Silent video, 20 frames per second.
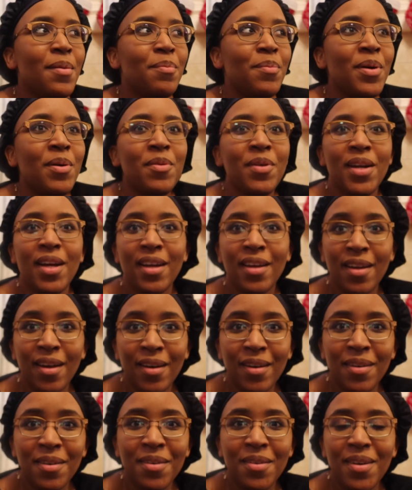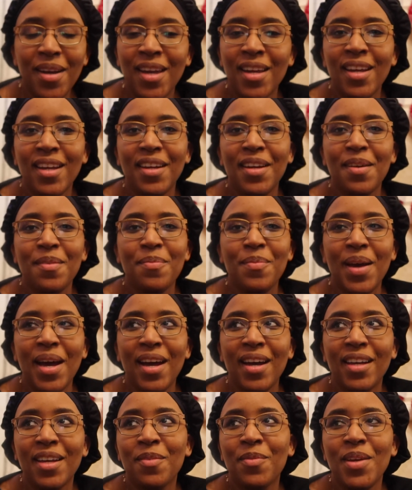But when I go and I come
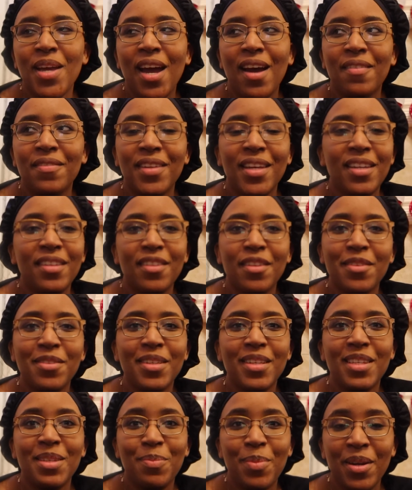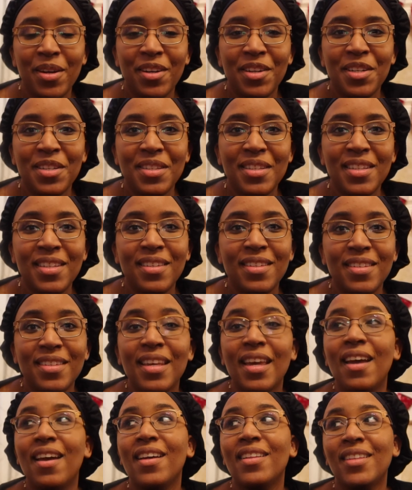back and we have like those experiences,
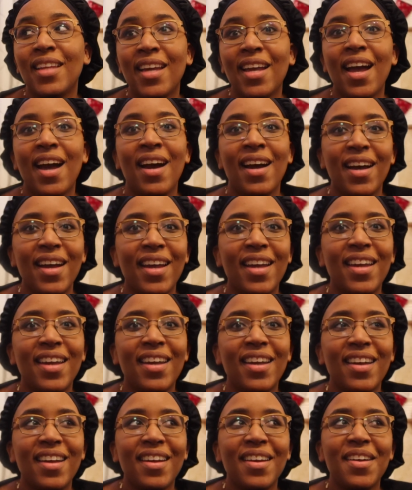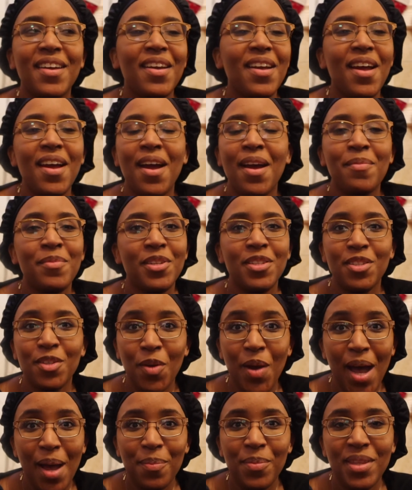like I, I'm just so
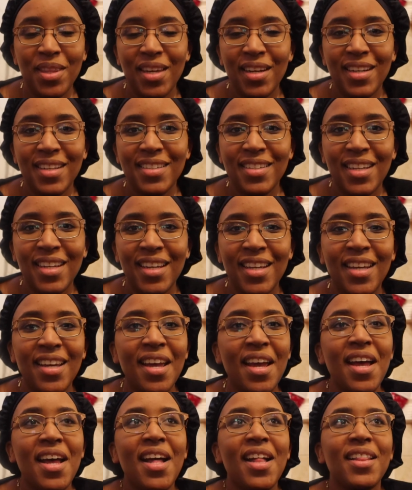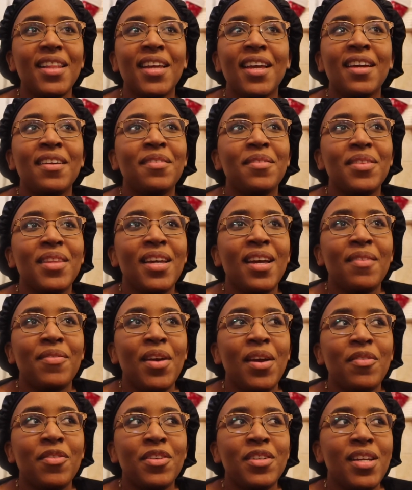happy that I did it. Like I don't think I've
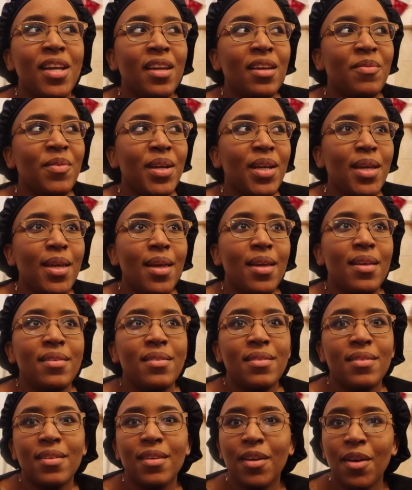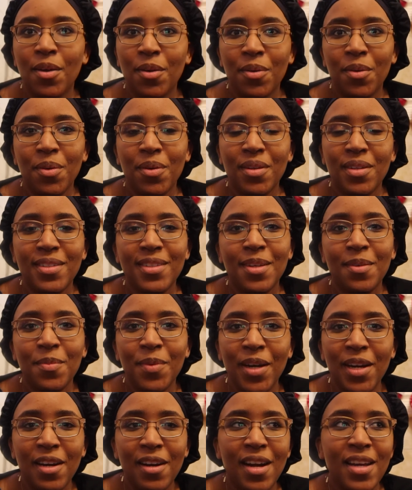ever taken my kids to go
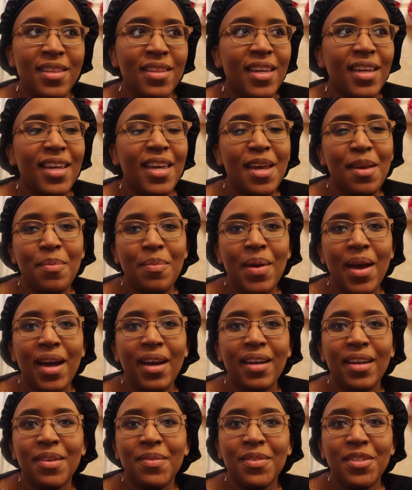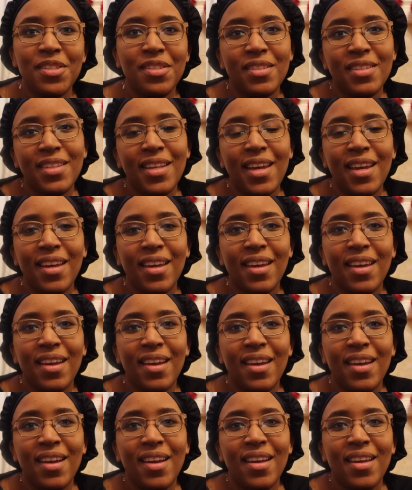somewhere and then came back and was just like,
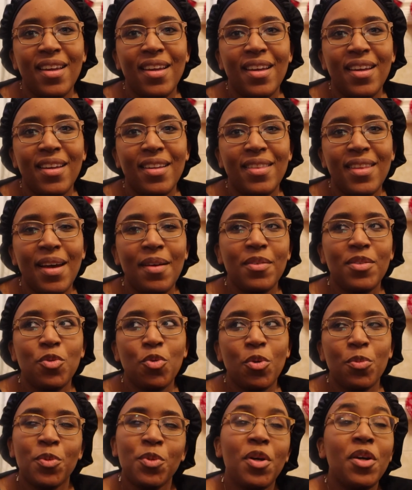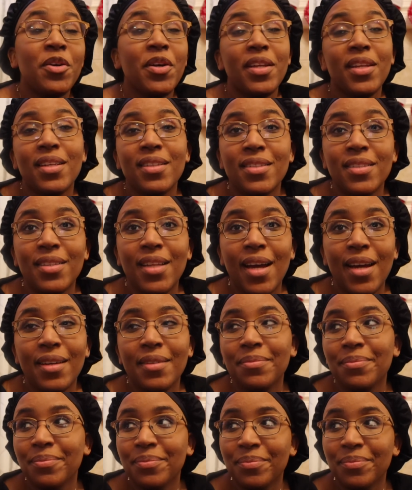that was horrible. Okay, that's a lie.